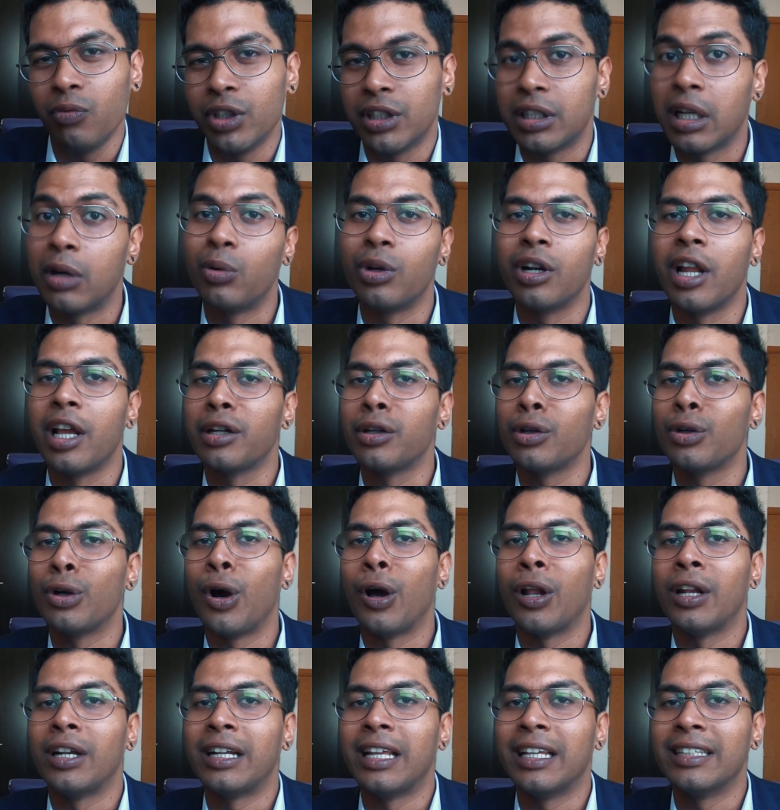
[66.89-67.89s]
which I would like to
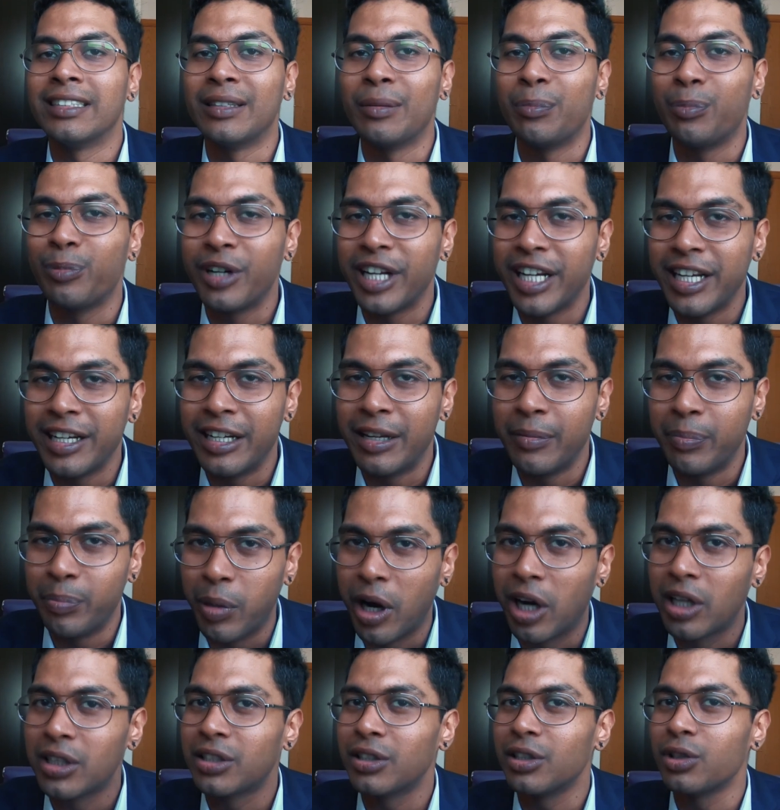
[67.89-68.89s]
call it as the
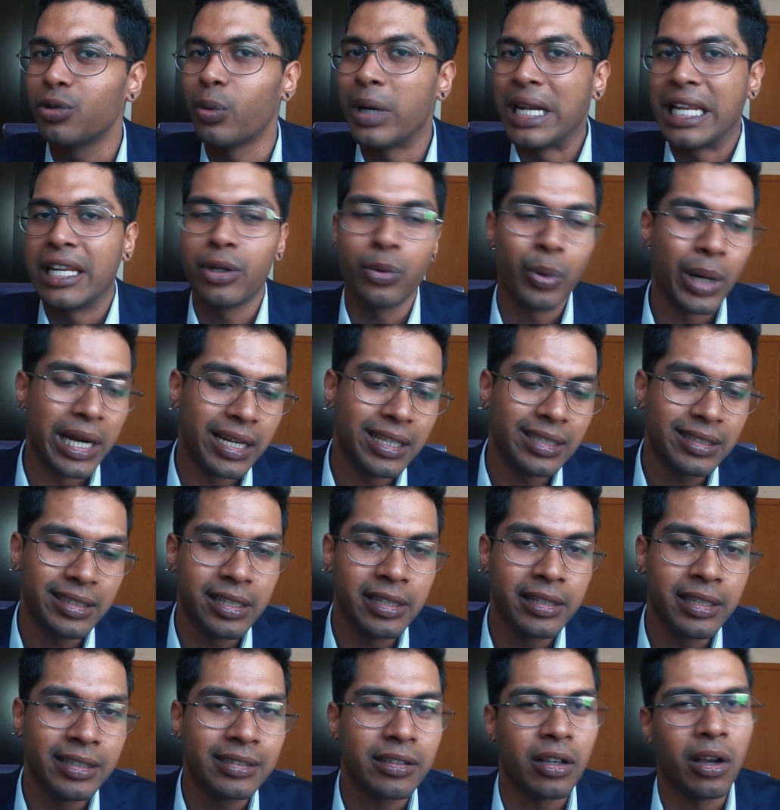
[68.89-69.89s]
Pre-Departure 2020
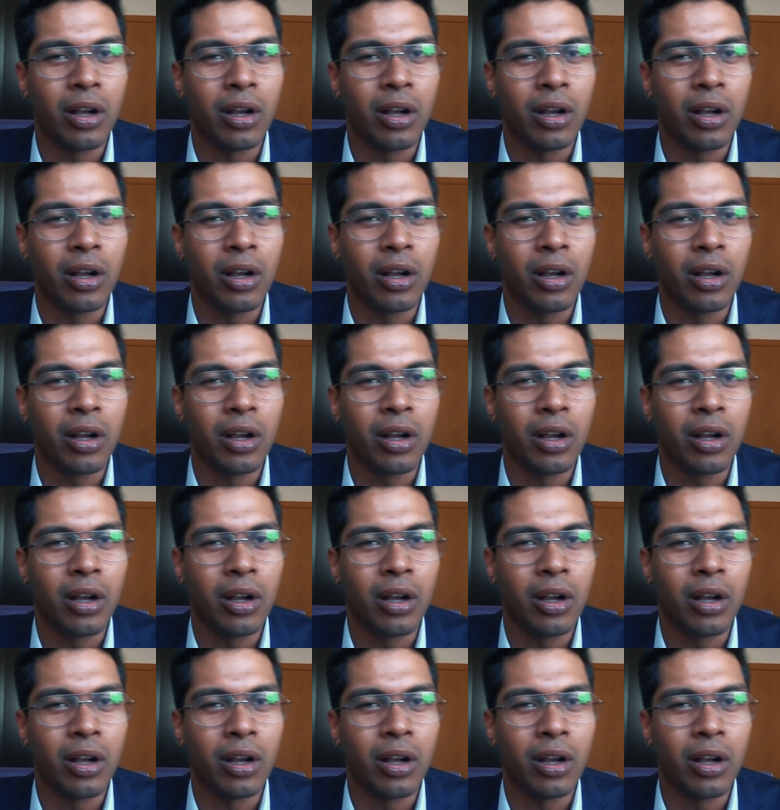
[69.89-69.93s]
series.